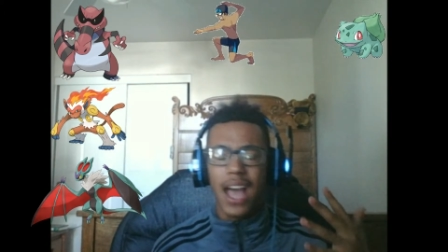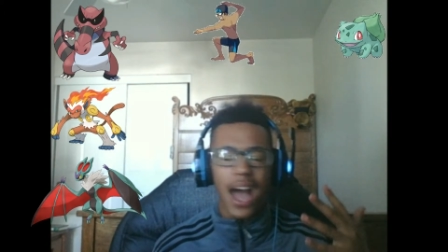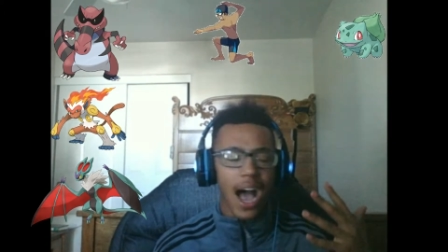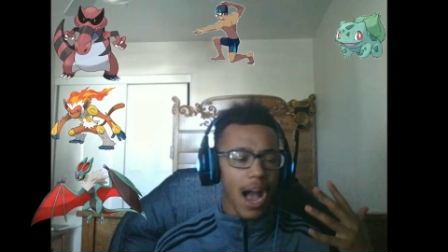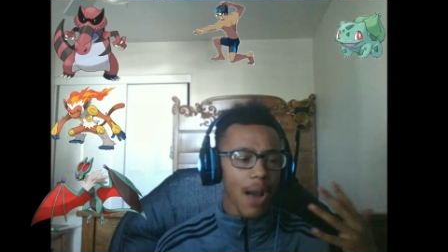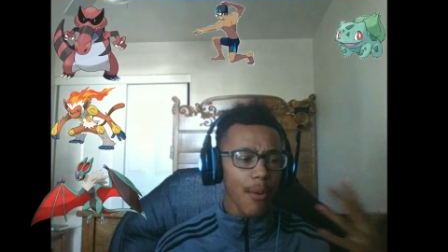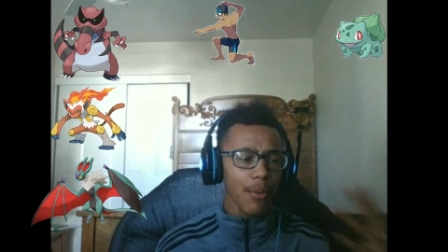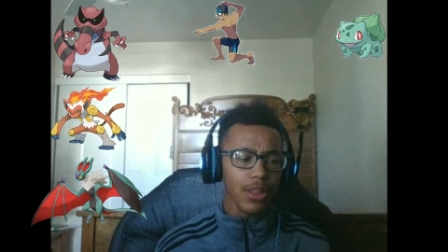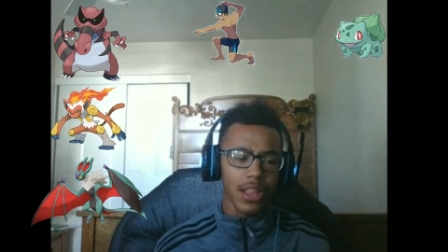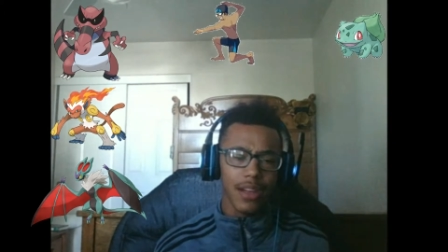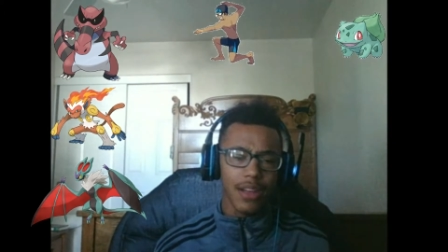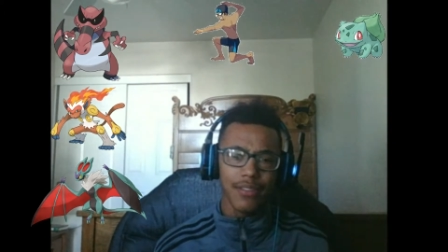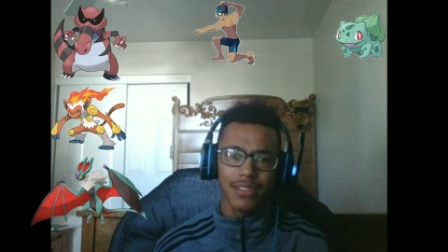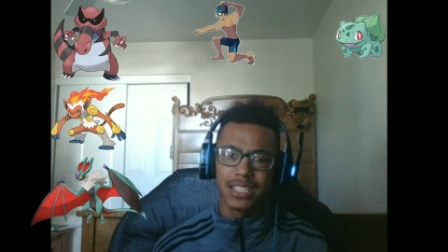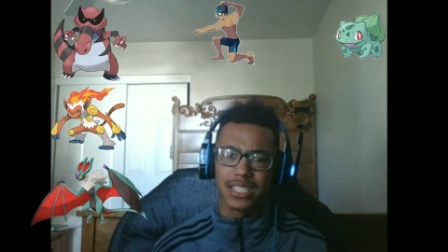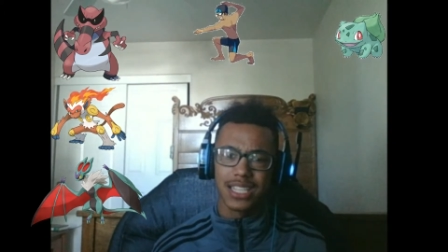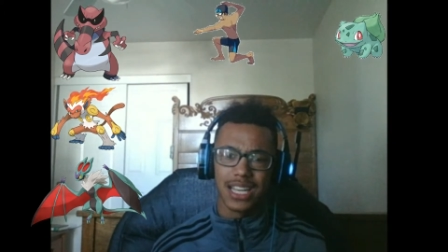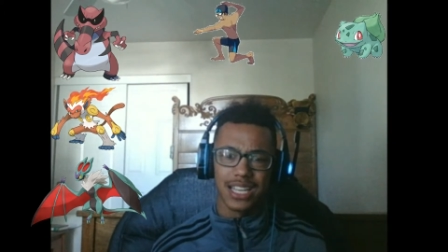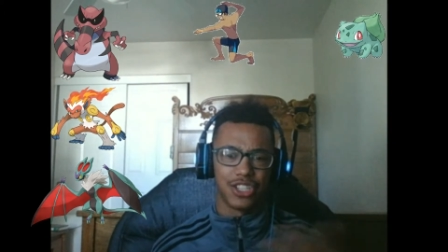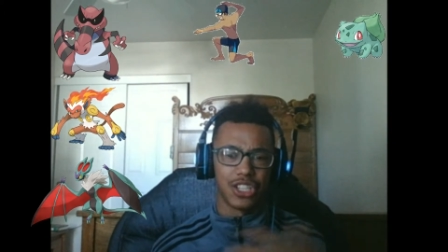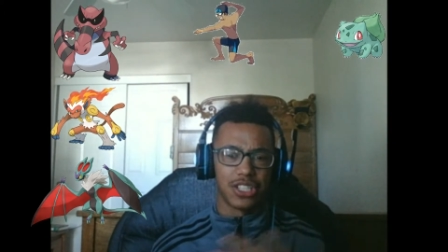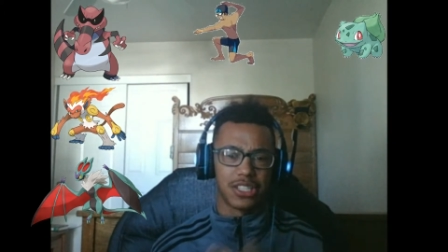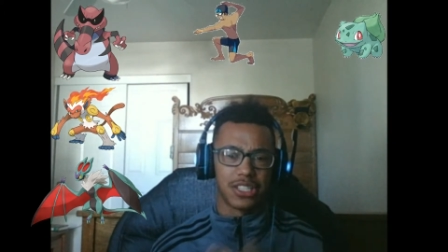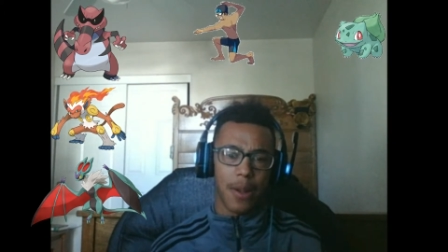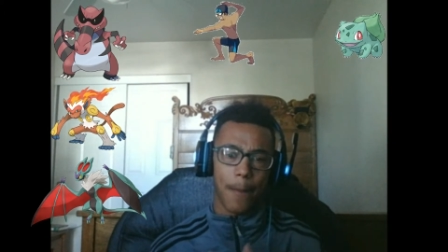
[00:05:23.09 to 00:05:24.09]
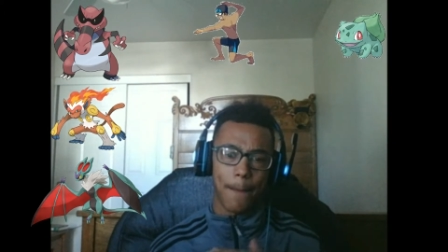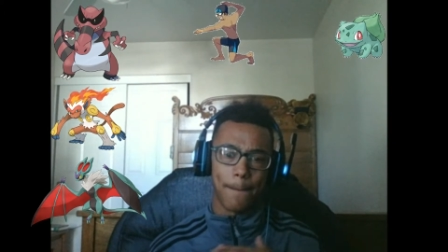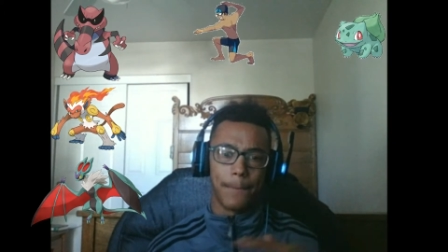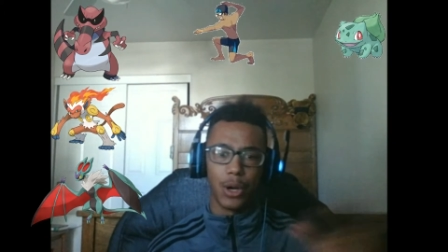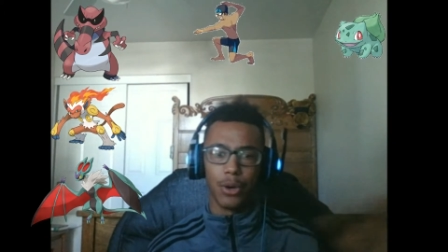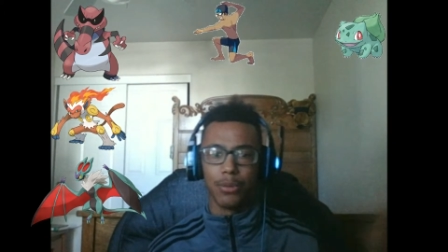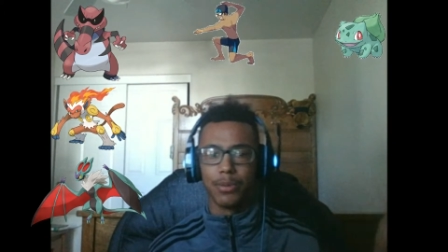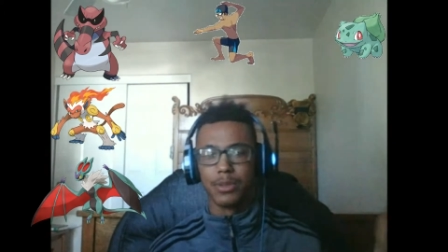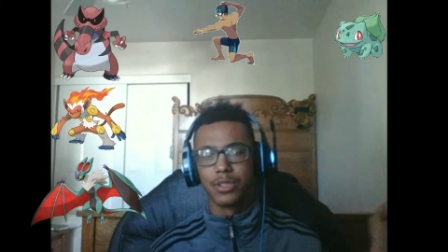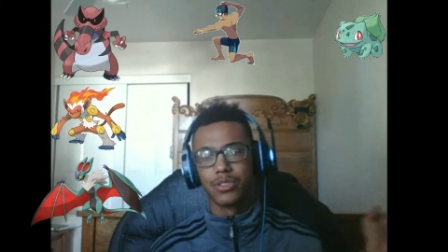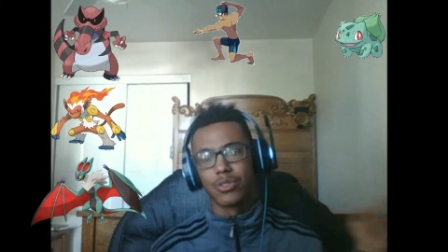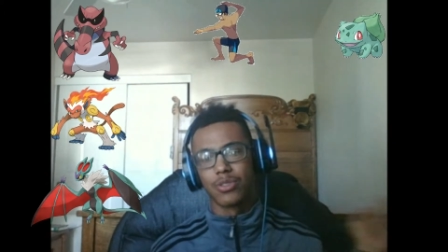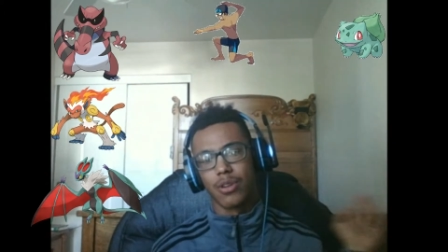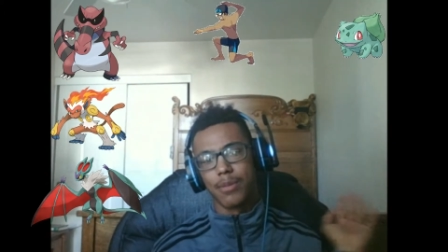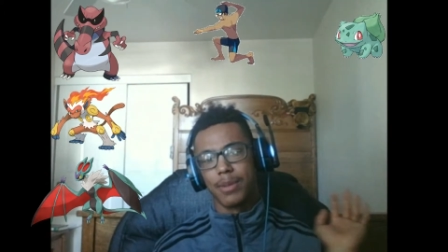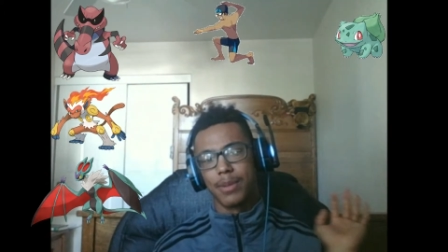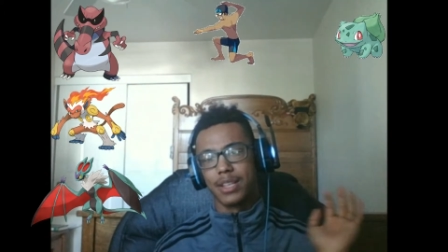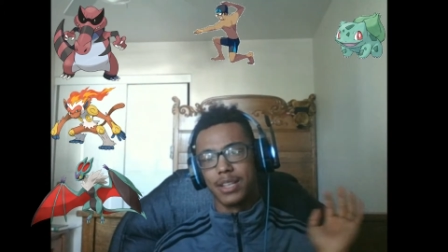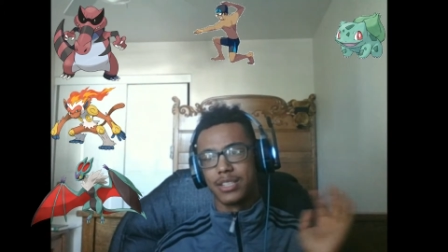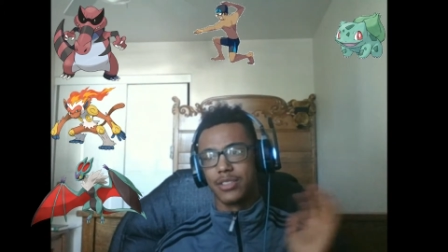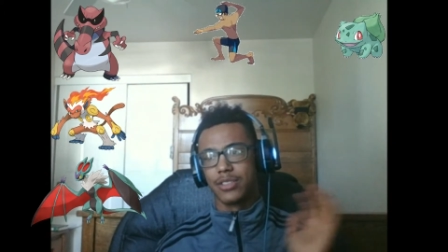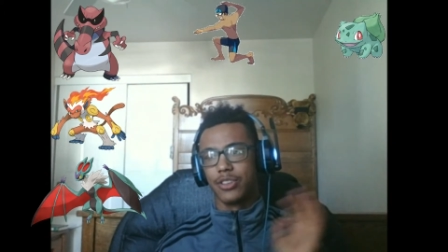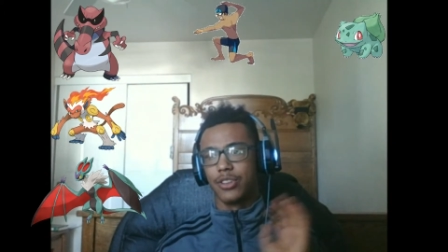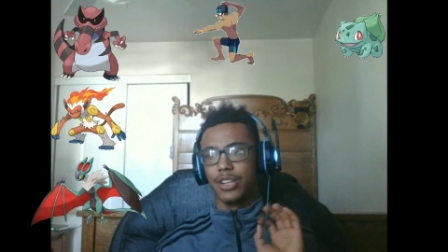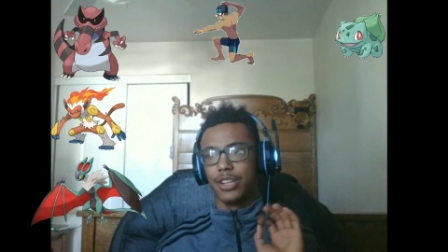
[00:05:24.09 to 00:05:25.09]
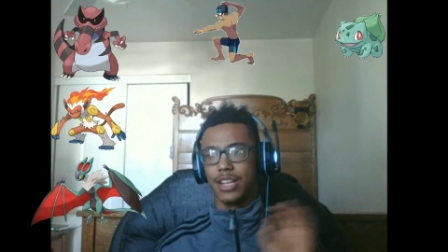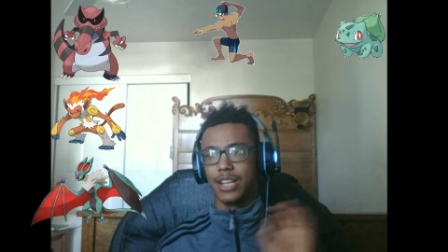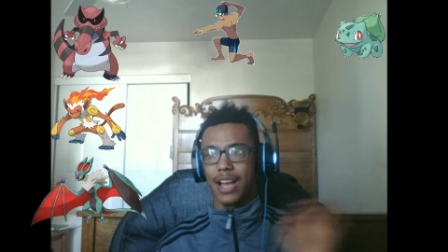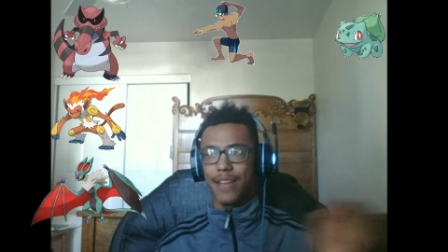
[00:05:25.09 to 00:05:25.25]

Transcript: I would love to take just a Bulbasaur on my Scrafty.